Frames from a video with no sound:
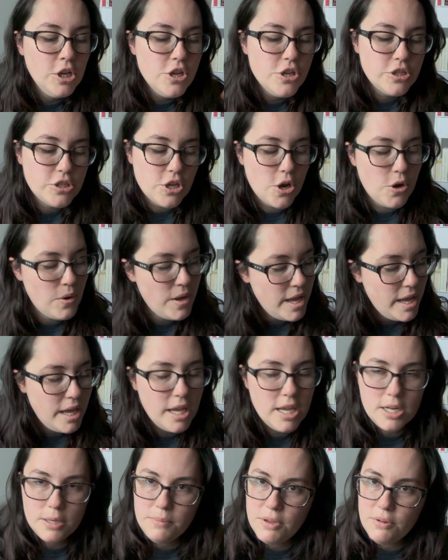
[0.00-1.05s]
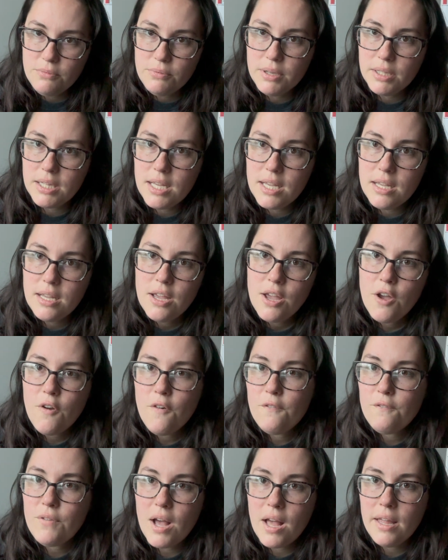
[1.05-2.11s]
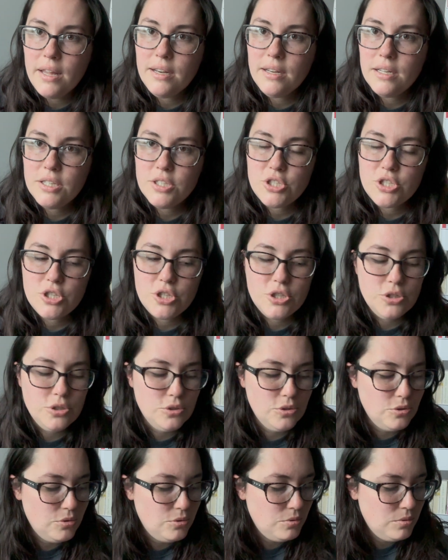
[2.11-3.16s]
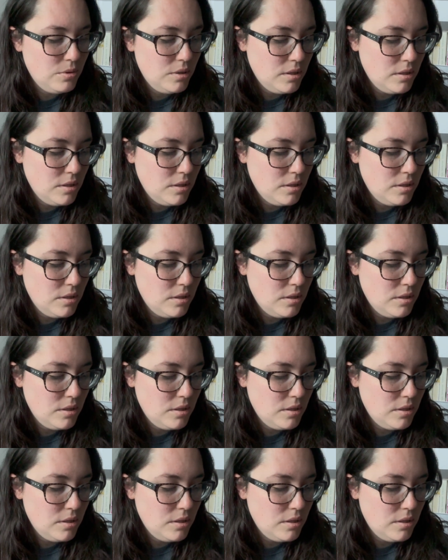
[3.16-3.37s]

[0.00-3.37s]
So it'll be really fun to